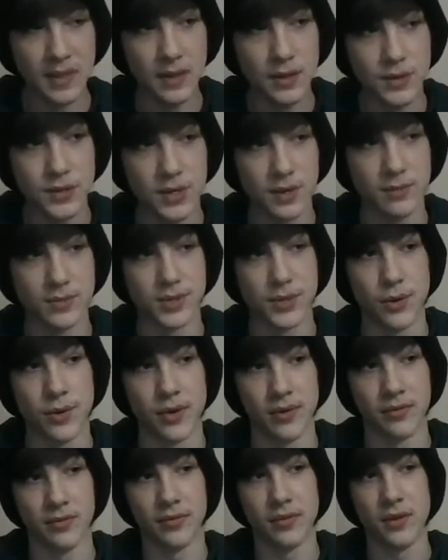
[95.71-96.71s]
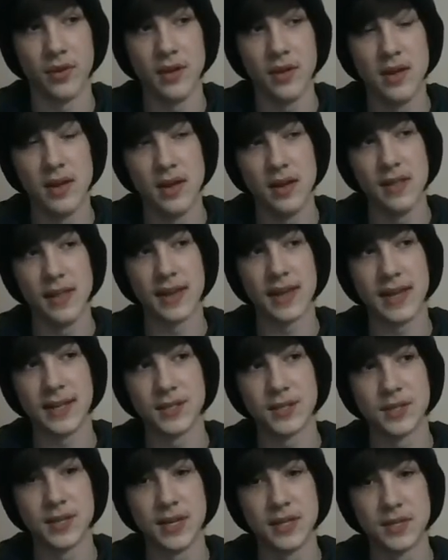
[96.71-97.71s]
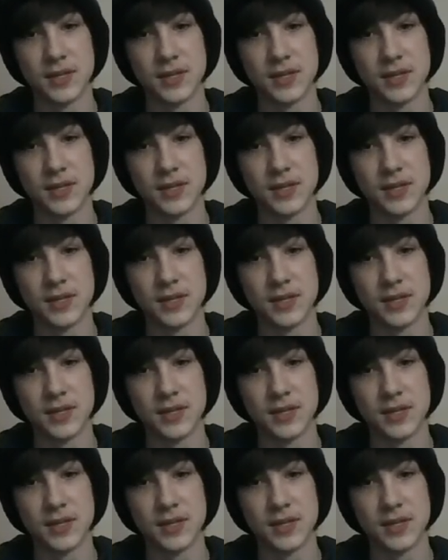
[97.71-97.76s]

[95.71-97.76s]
some sort of like it's